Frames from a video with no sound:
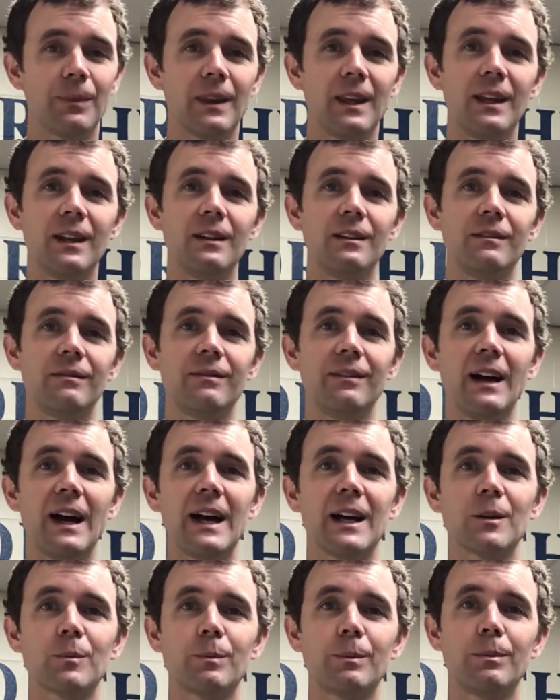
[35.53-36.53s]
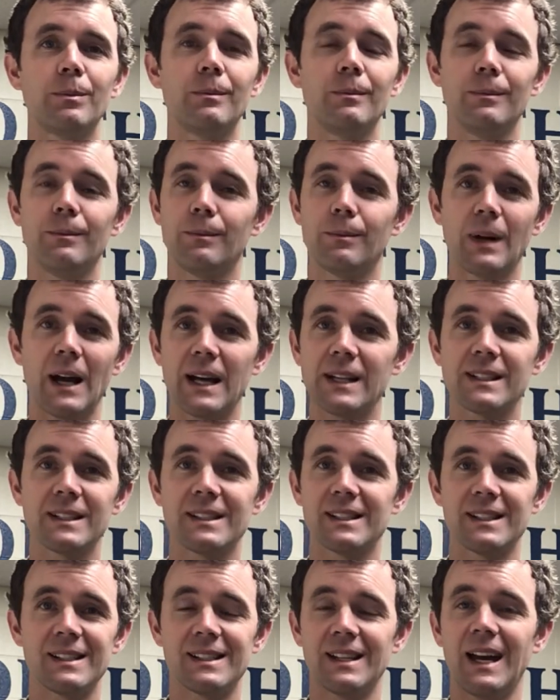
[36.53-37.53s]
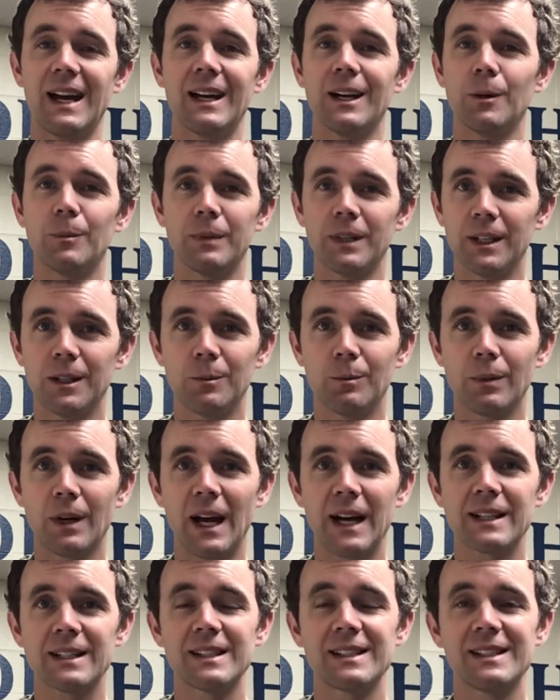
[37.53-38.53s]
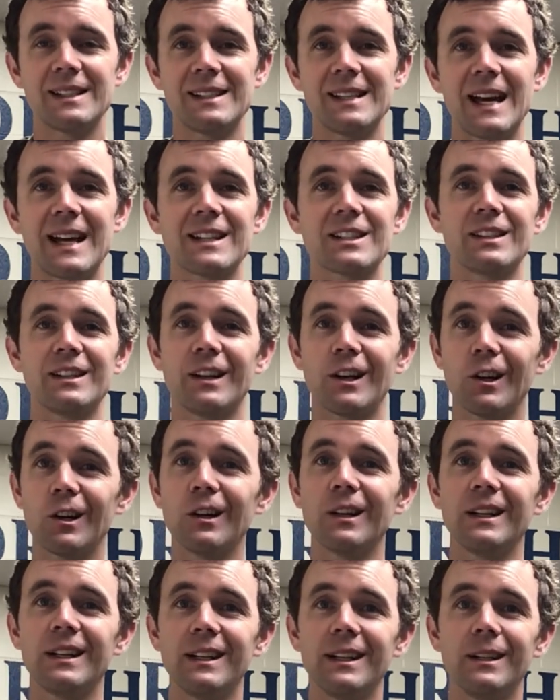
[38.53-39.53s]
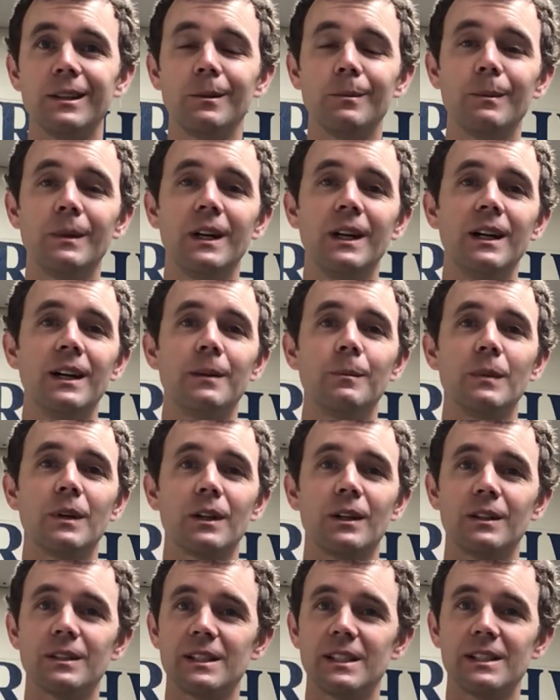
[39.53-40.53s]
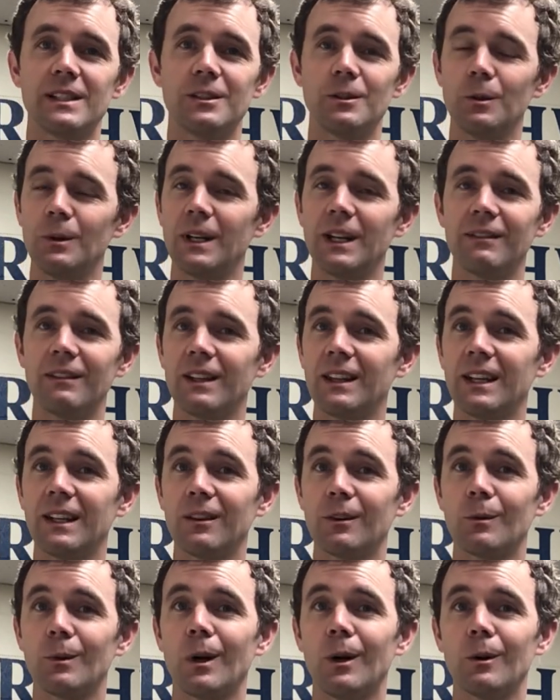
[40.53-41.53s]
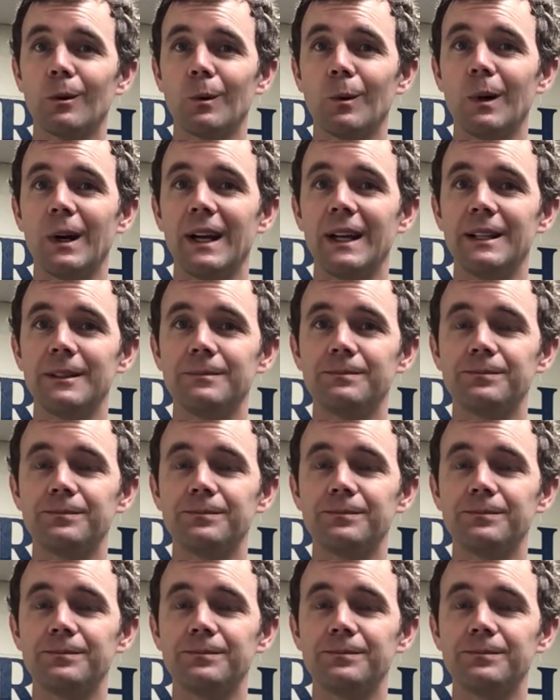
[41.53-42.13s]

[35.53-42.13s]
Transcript: And in fact, practice is not helping him. Practice is actually hurting him because he's doing everything the wrong way.